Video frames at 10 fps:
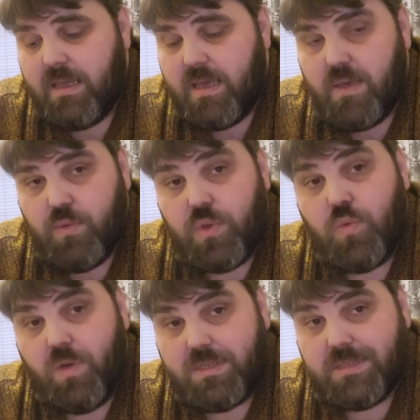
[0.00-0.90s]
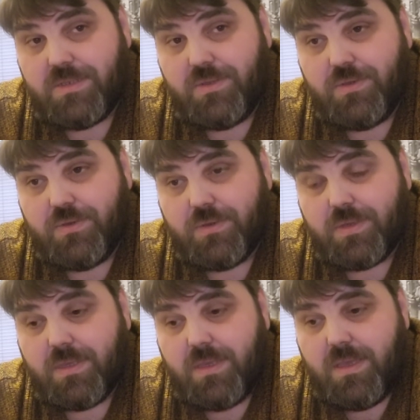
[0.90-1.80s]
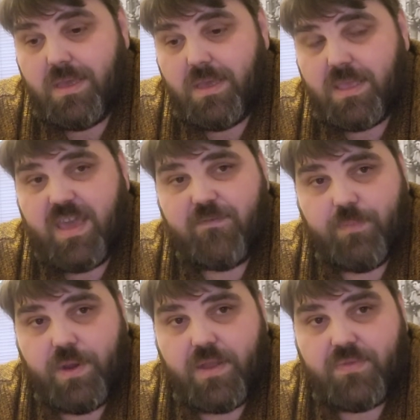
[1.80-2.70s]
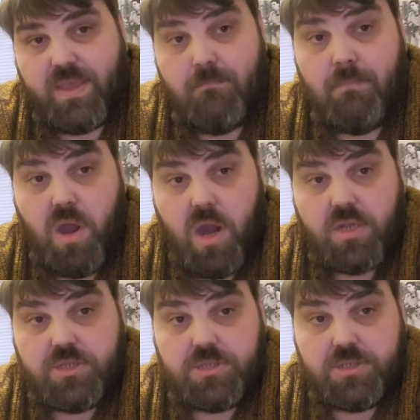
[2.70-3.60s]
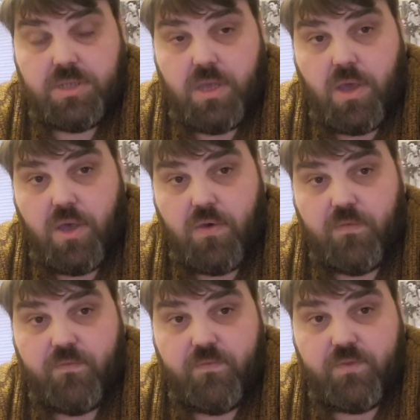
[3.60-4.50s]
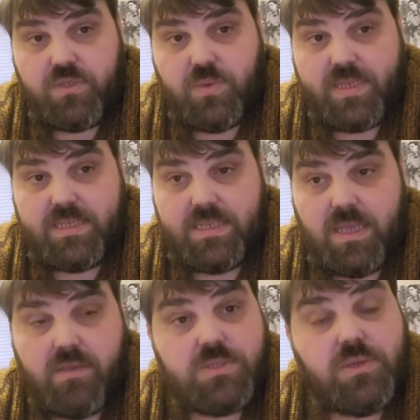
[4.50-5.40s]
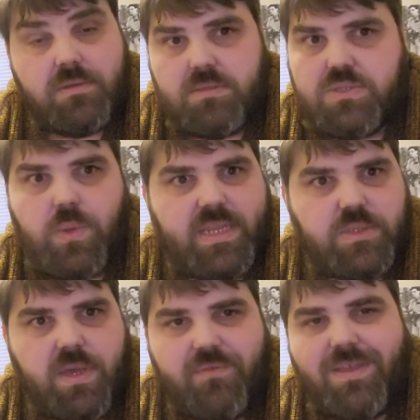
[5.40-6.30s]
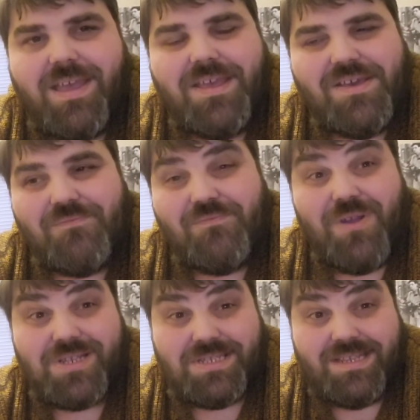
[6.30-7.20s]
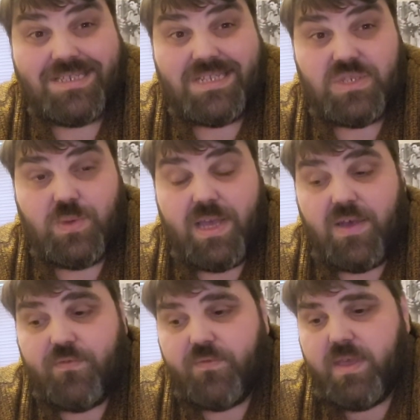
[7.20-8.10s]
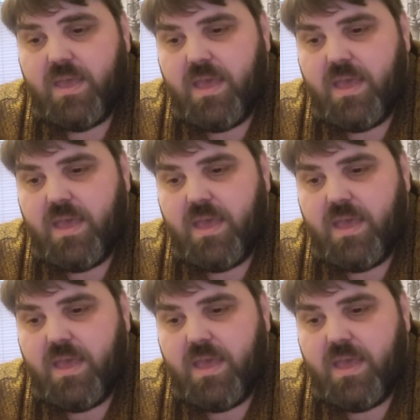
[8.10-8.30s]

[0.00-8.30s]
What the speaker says: who was in New York, gave birth in March of 2012, March 1912.